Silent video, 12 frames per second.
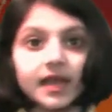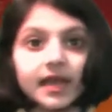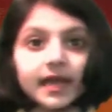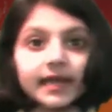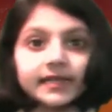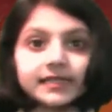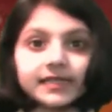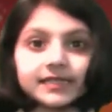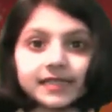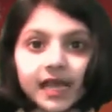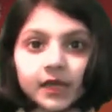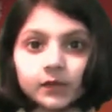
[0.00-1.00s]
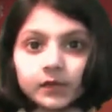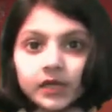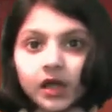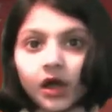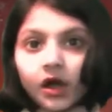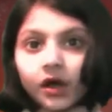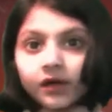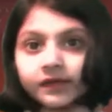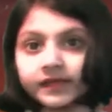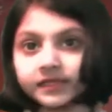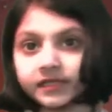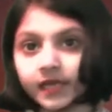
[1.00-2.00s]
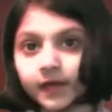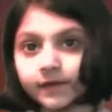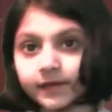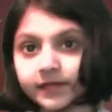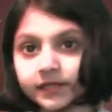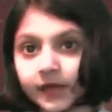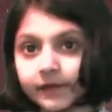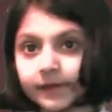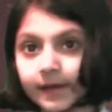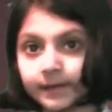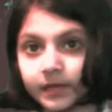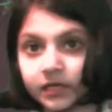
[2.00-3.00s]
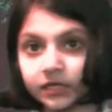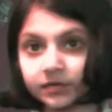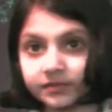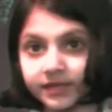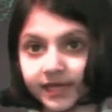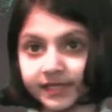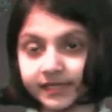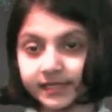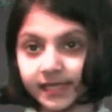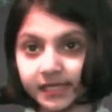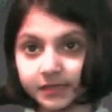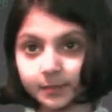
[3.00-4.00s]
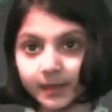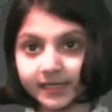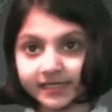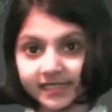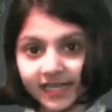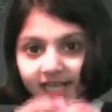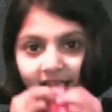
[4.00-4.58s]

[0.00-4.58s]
It is like we are on the surface of a balloon that is expanding.